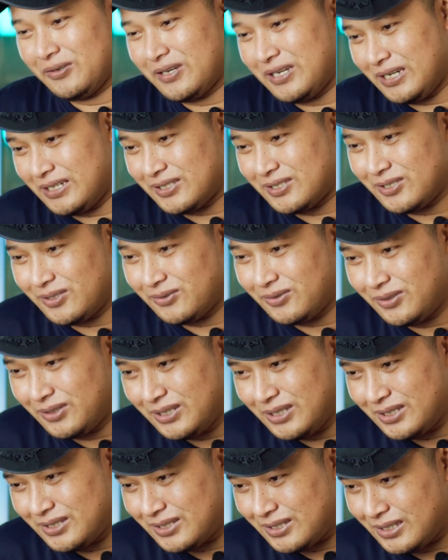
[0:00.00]
Okay, so
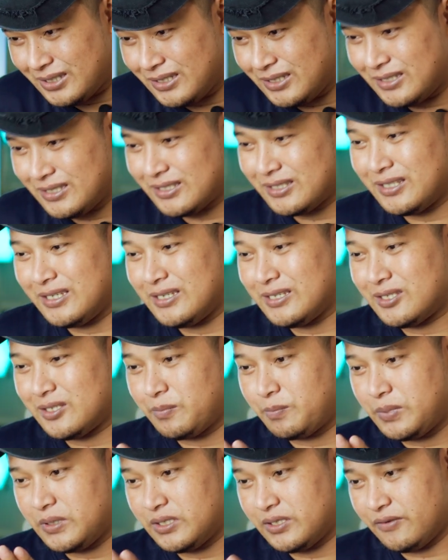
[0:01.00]
this is the
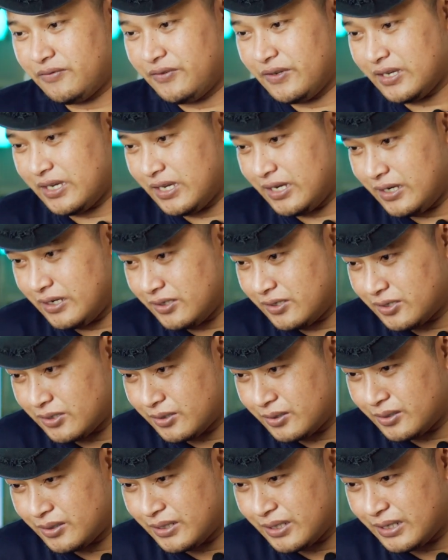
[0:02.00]

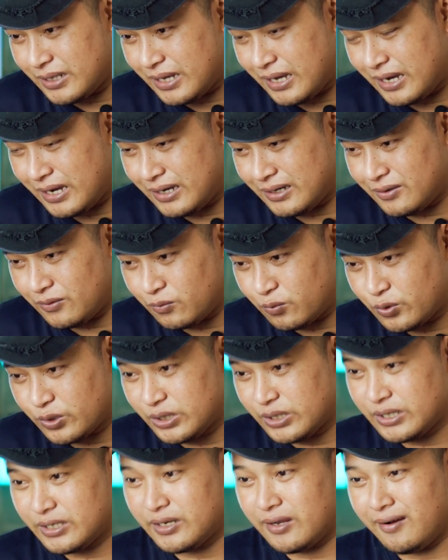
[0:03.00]
specification that I
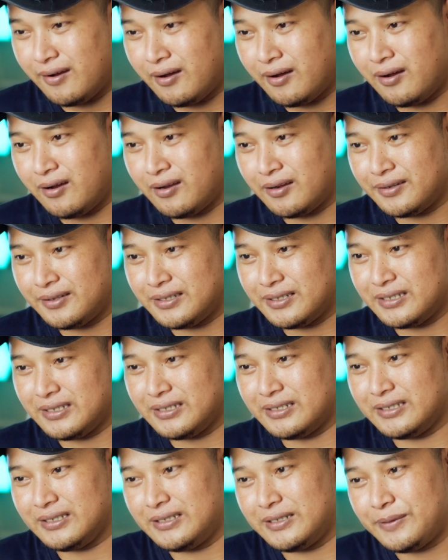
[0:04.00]
read on
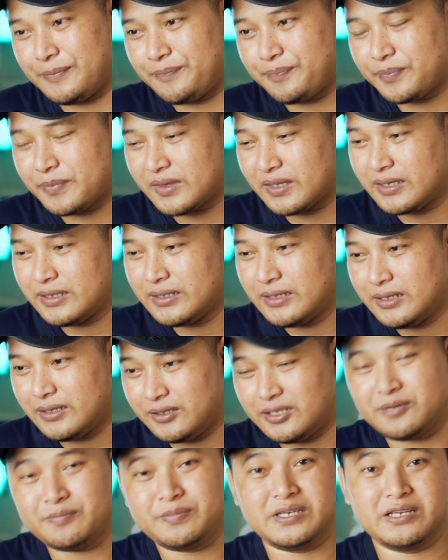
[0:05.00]
the
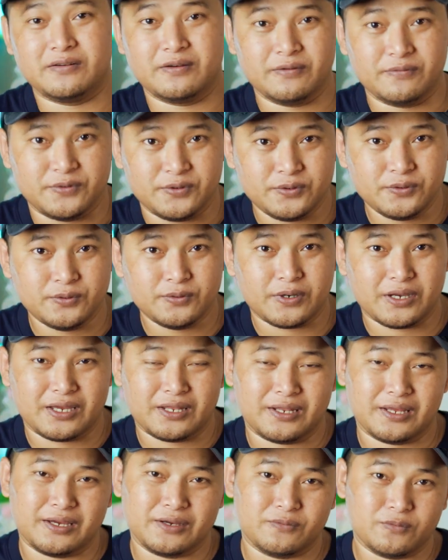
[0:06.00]
DPReview
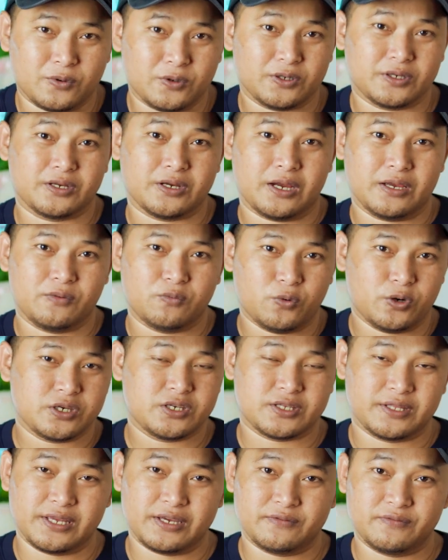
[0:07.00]
and I, wa I
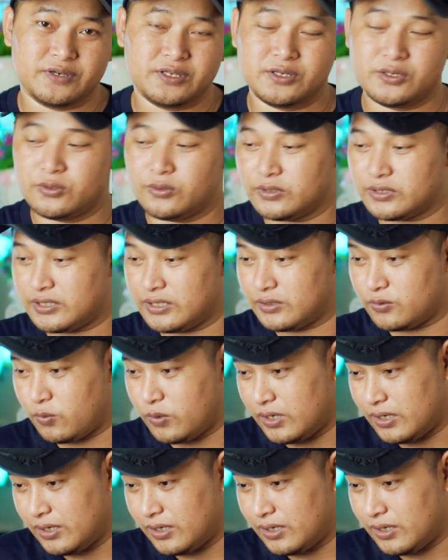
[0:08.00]
watched their videos as